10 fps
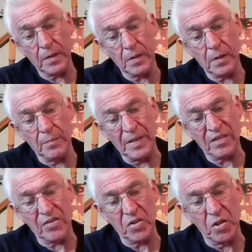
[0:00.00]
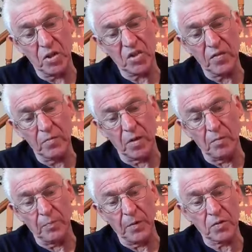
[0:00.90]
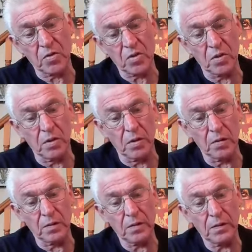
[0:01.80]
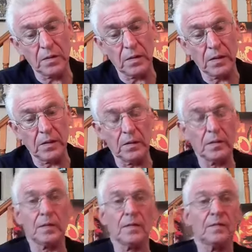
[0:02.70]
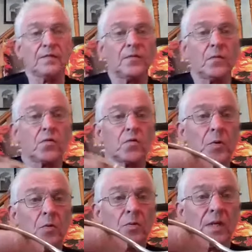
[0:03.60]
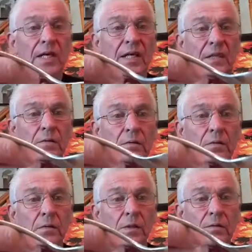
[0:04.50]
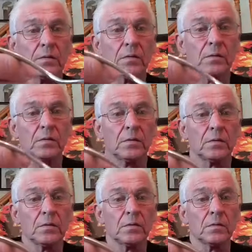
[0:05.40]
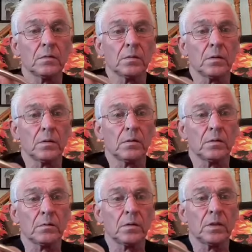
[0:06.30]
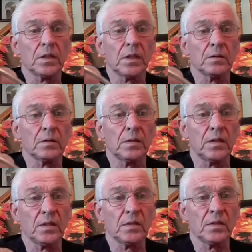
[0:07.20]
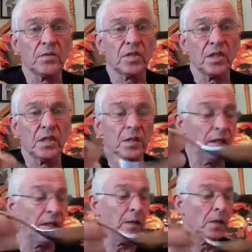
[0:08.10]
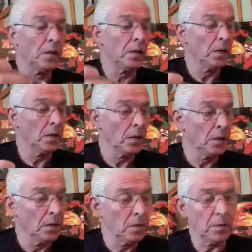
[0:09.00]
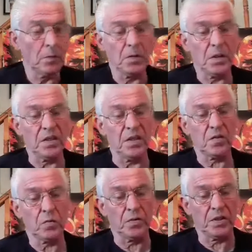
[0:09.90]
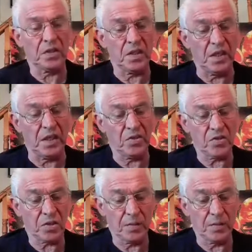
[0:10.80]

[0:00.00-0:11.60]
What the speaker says: a bad sauce from Hotpods, so full spoon guy. I don't know what knock it. Yeah, you can see it there. So we'll give this one a taste.